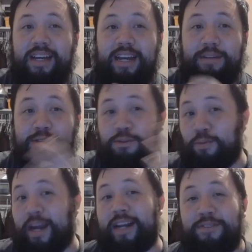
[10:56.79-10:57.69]
And it was
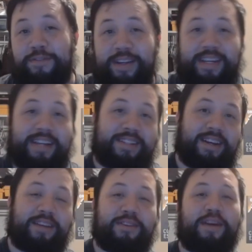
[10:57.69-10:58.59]
great. It was fantastic.
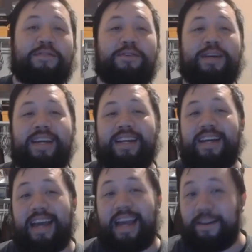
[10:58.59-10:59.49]
I love doing it.
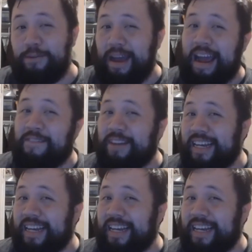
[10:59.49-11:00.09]
And if you have any